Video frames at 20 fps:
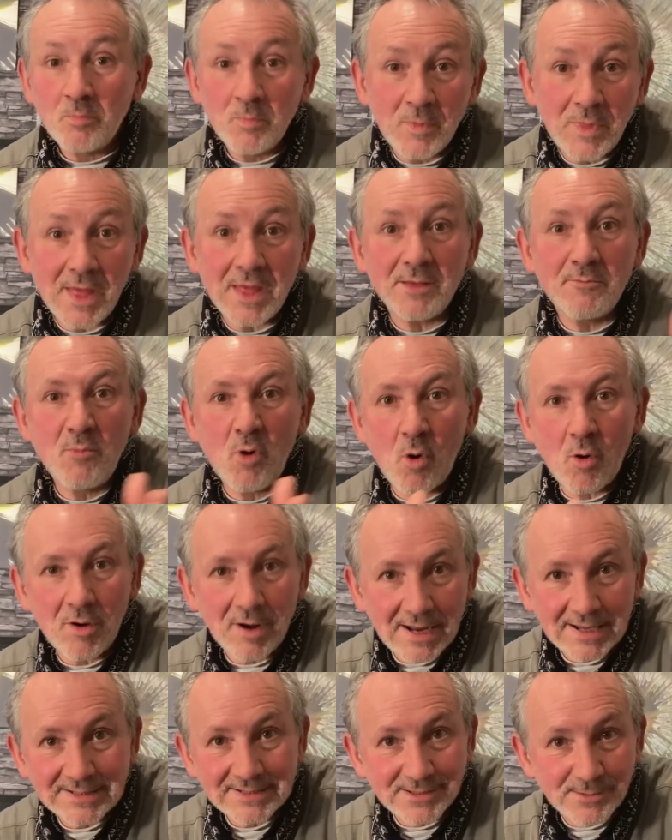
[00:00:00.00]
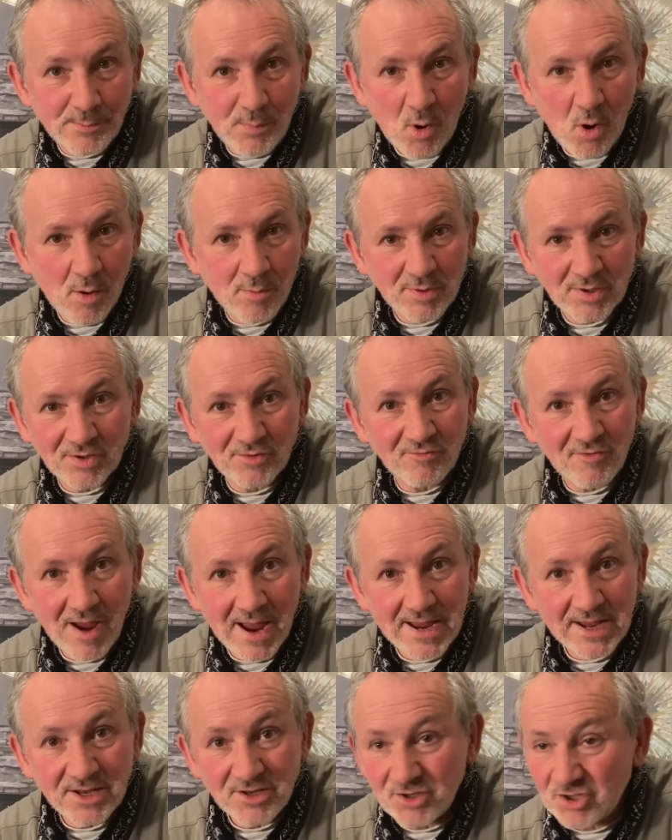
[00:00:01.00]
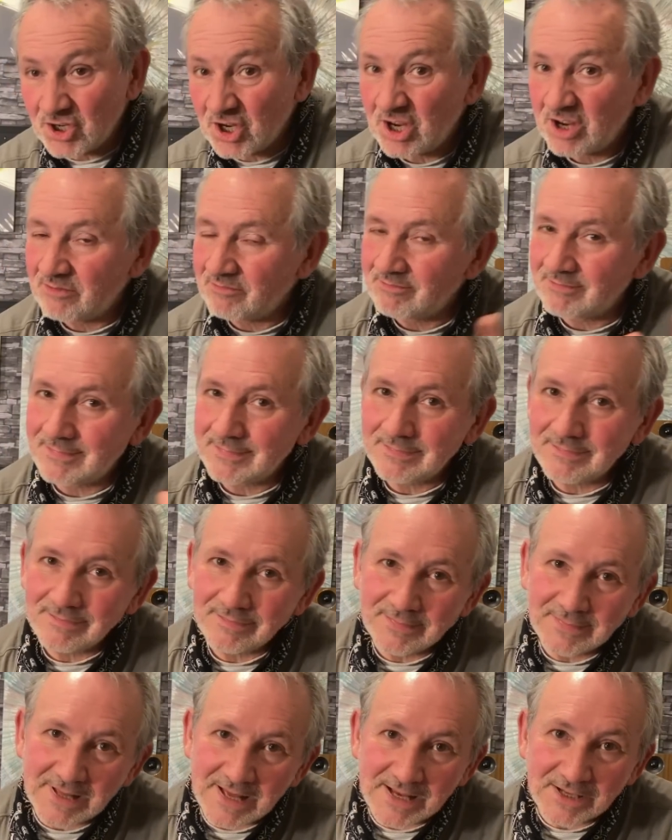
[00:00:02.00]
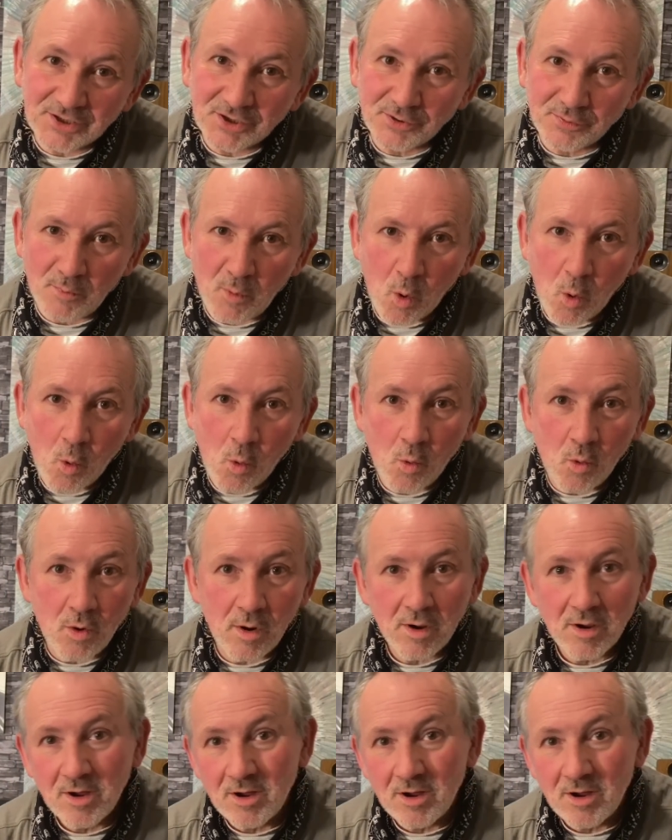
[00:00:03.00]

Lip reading: They're more or less the bottom of the range. They're small.